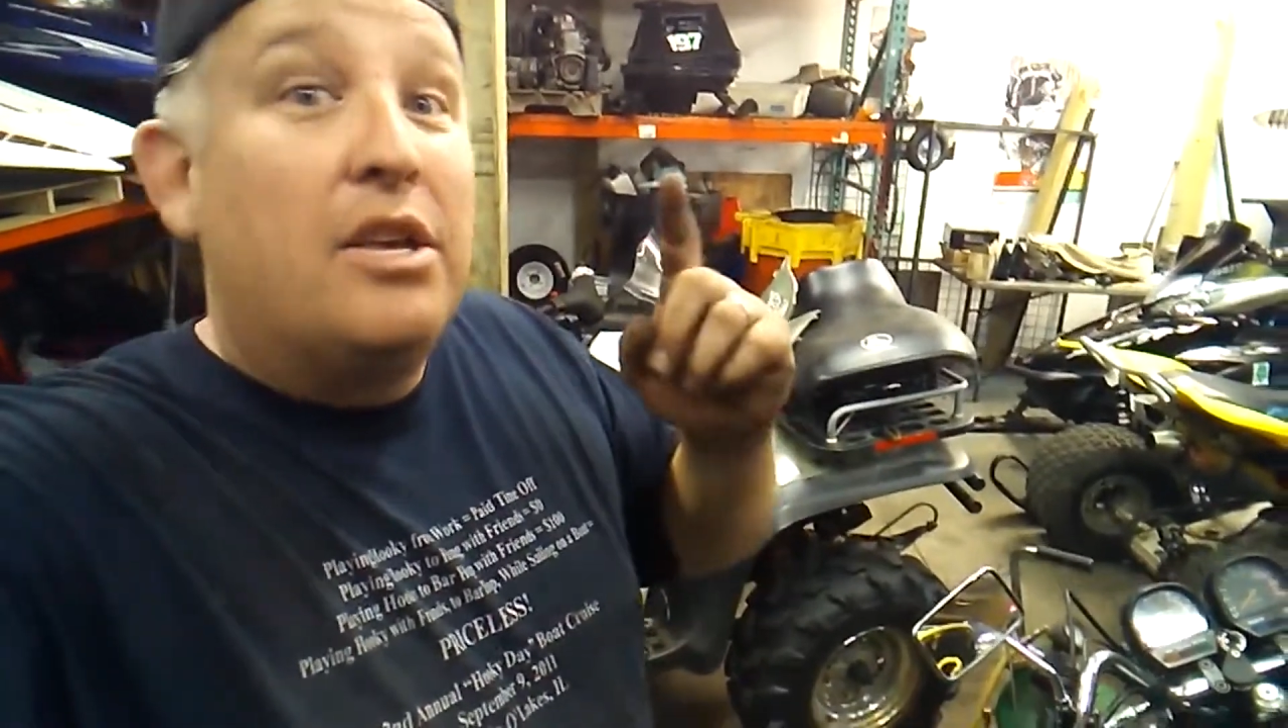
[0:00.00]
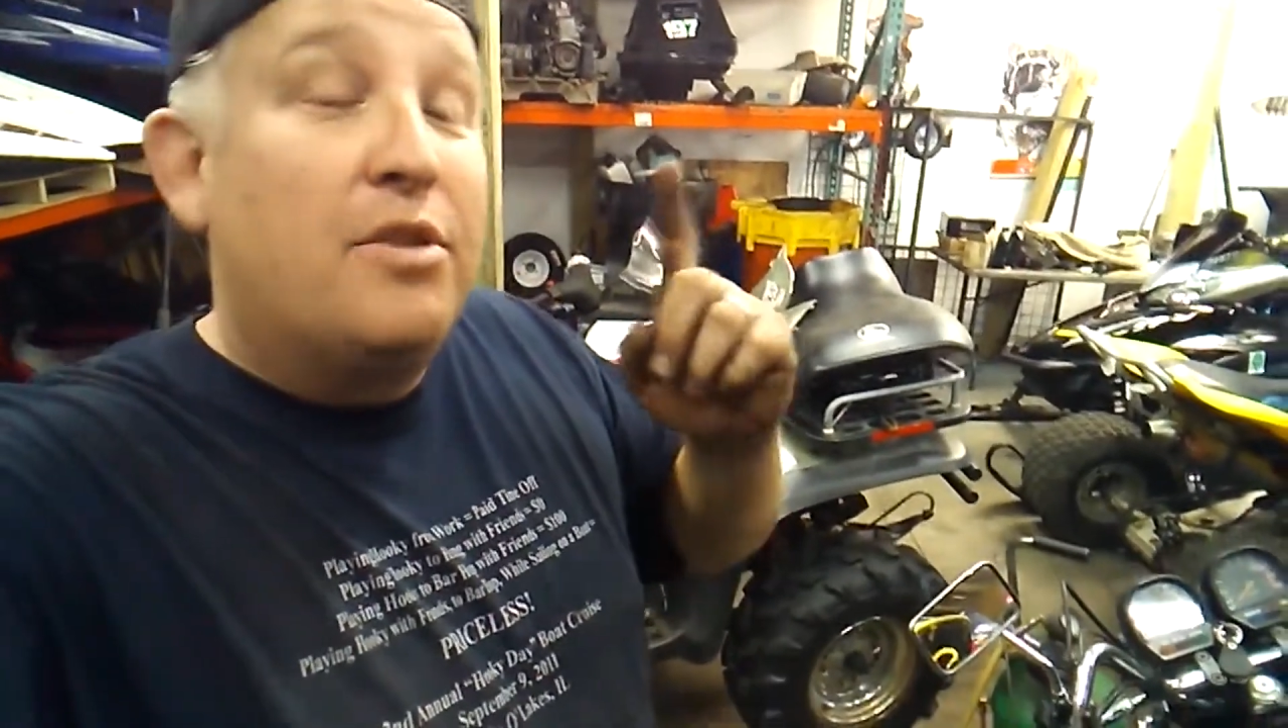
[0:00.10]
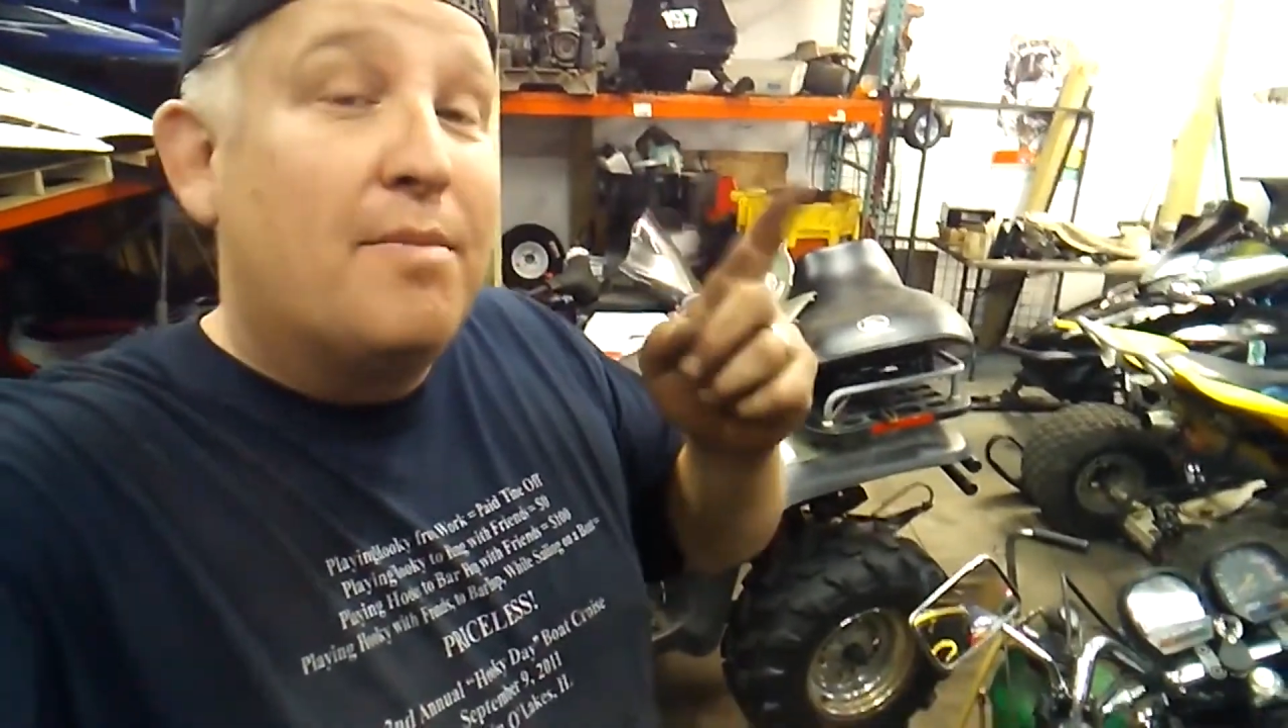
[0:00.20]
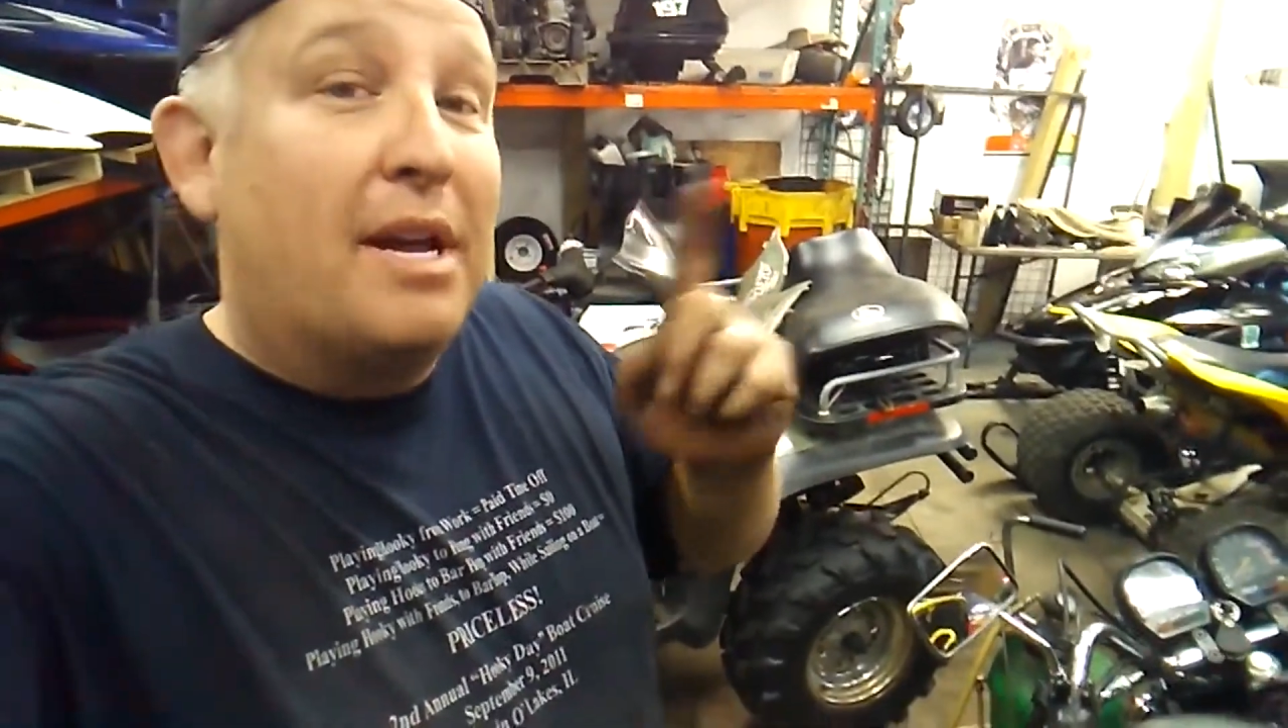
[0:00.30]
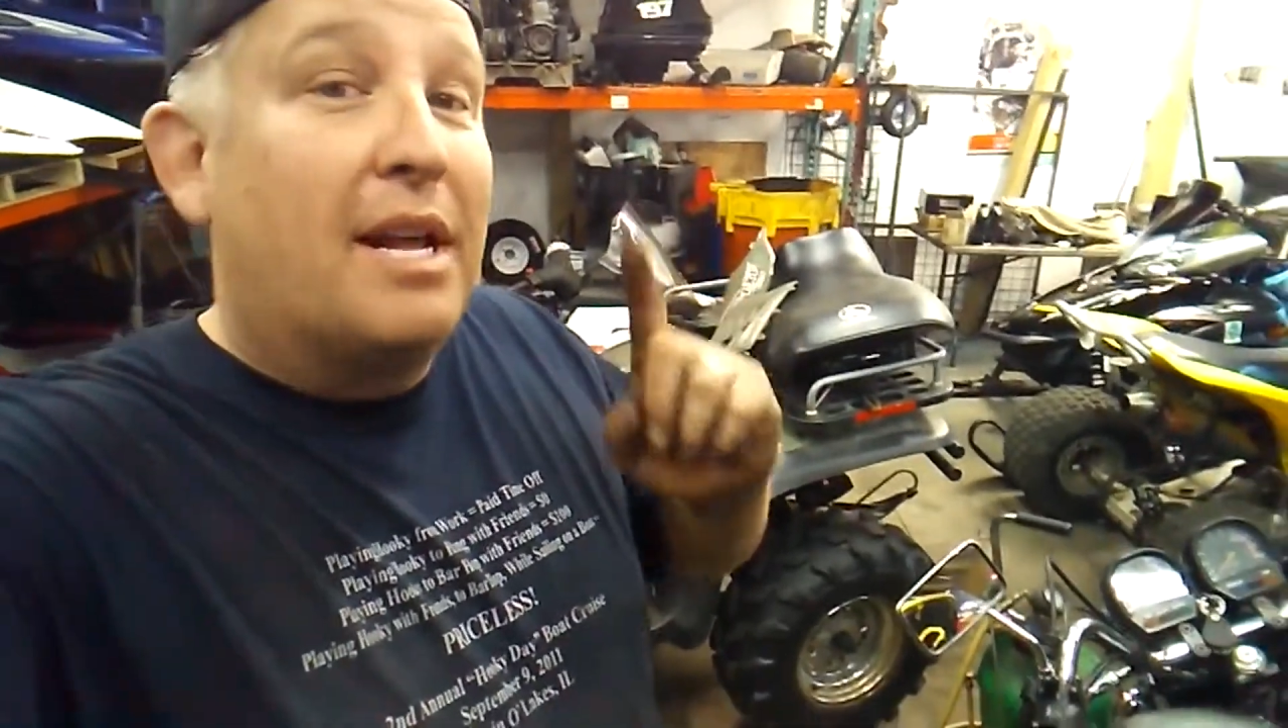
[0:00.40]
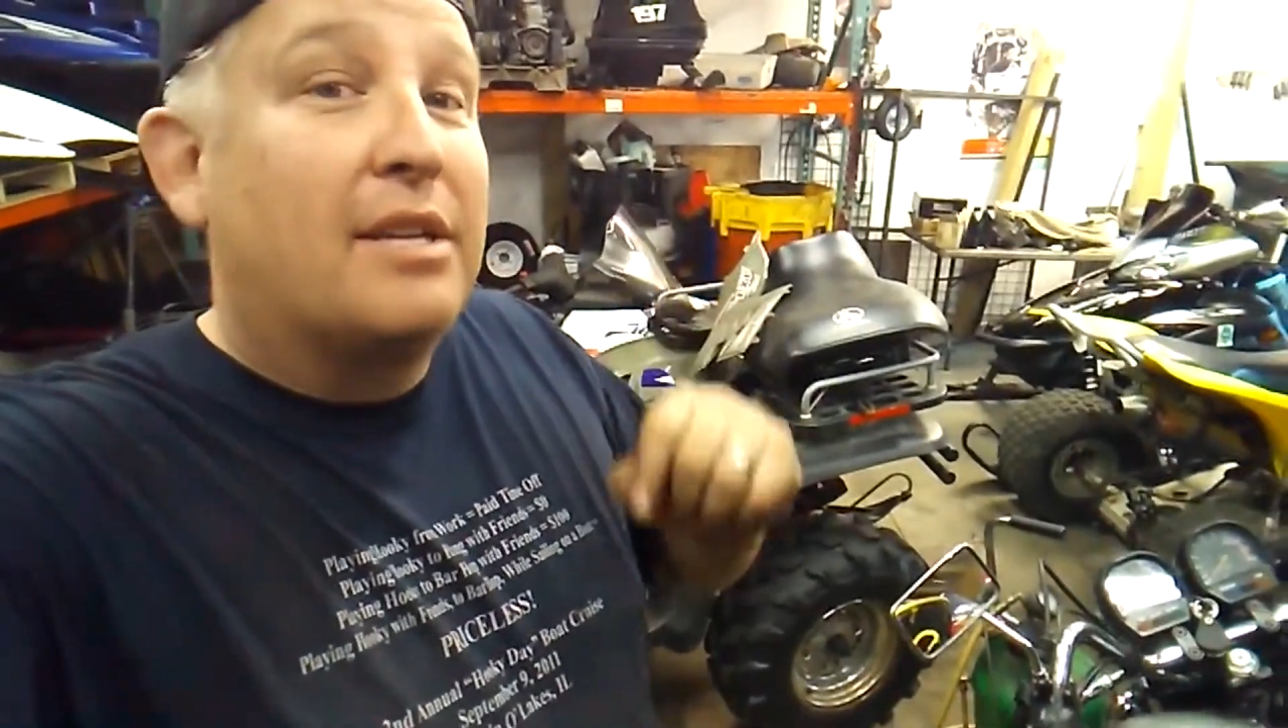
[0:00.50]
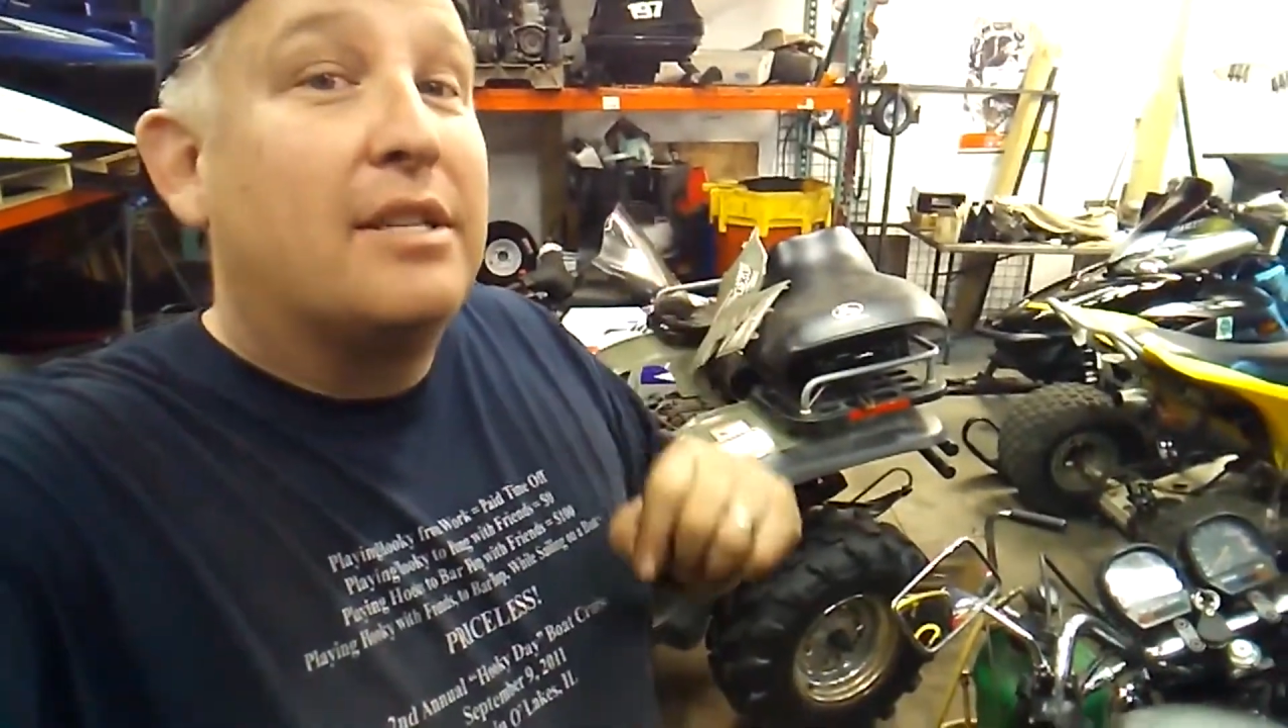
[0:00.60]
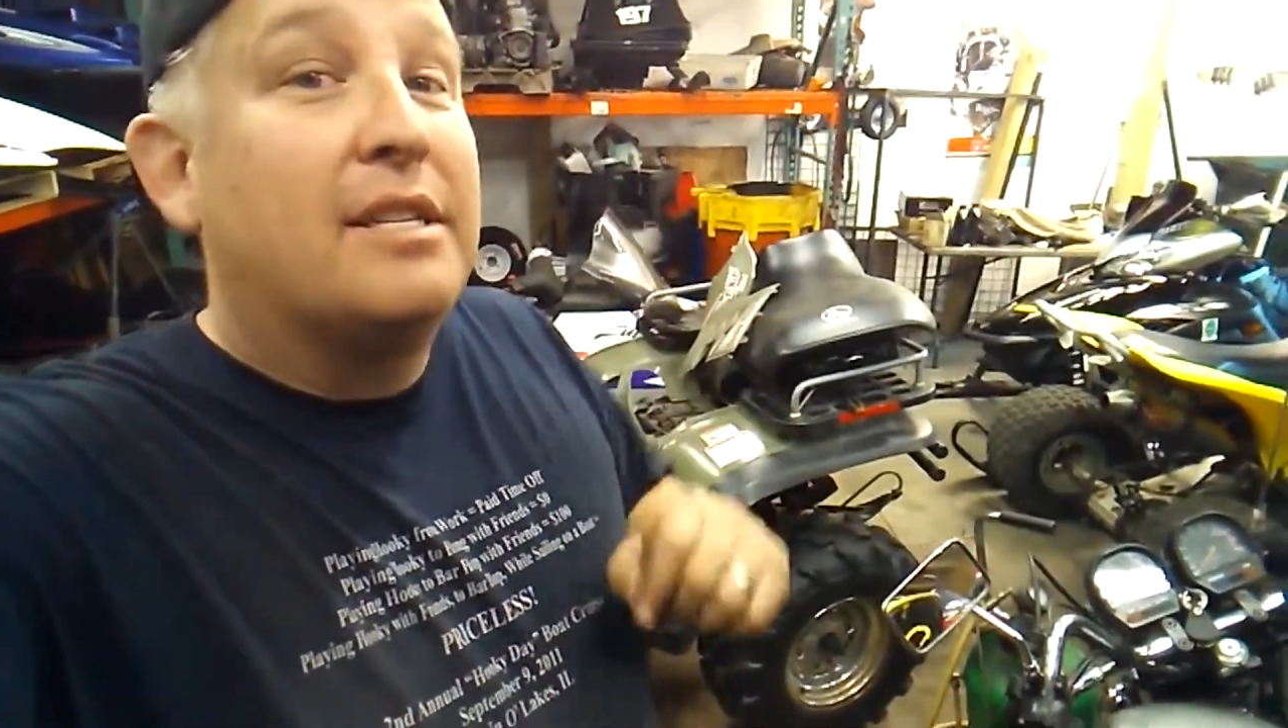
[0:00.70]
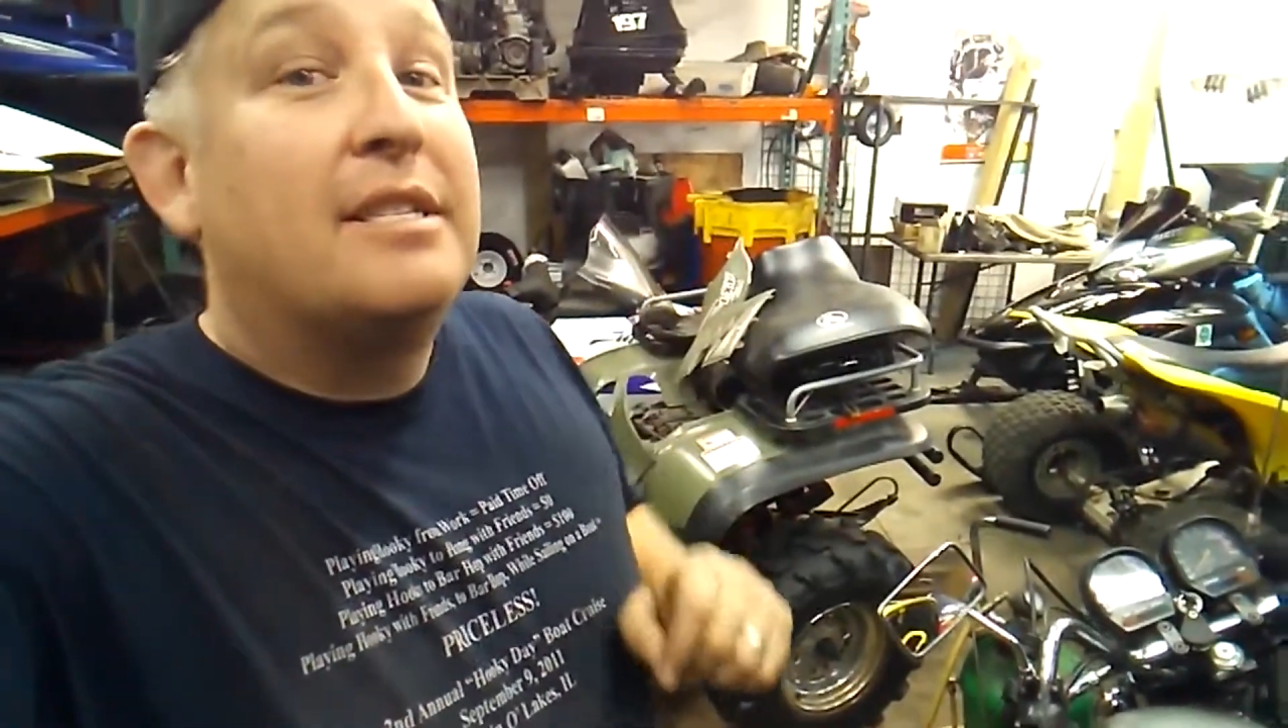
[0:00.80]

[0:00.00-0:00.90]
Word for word: you might actually